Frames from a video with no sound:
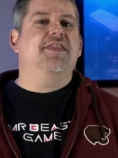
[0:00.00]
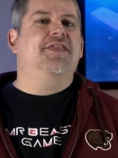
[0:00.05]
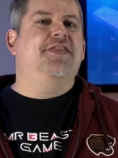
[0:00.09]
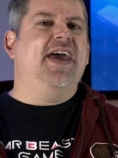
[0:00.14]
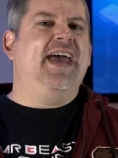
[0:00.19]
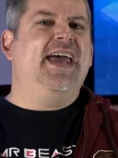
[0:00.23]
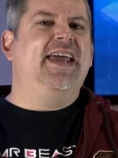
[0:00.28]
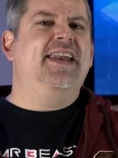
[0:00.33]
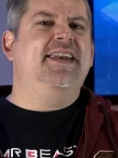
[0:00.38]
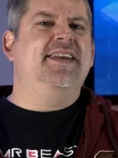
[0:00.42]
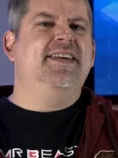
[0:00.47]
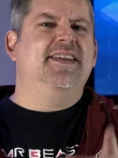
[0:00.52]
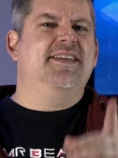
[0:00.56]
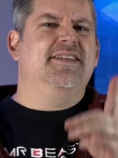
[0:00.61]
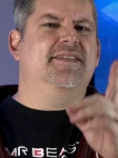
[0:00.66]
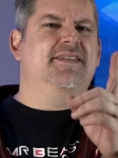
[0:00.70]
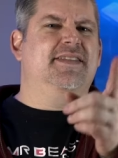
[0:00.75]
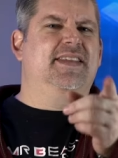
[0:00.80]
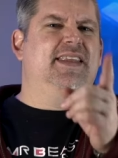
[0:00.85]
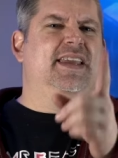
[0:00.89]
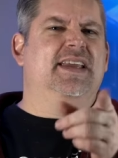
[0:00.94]
Then
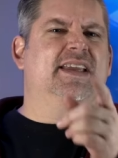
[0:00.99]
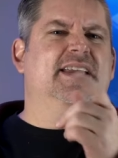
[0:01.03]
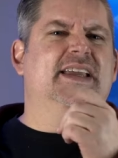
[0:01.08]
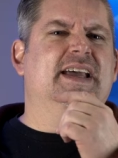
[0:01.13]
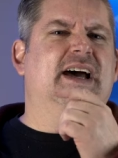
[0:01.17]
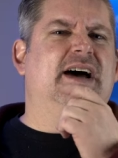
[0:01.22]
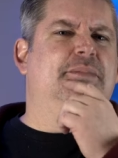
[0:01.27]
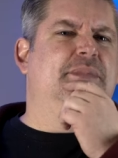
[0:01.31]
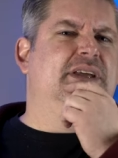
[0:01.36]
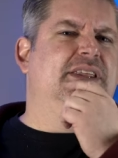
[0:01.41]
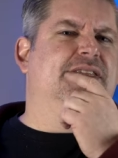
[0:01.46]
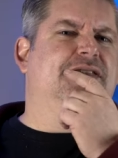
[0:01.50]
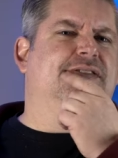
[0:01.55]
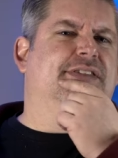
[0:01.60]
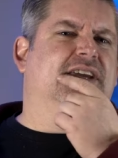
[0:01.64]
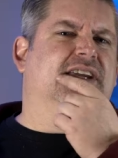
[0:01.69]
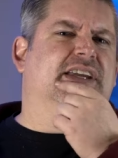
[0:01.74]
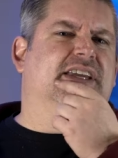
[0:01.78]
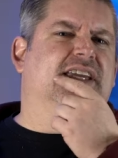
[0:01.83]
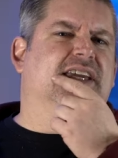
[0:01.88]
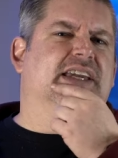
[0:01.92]
it got me
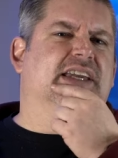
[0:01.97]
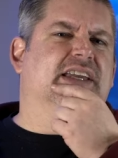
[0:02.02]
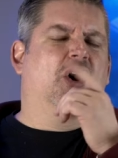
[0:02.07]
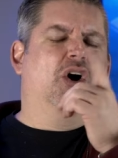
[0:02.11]
thinking,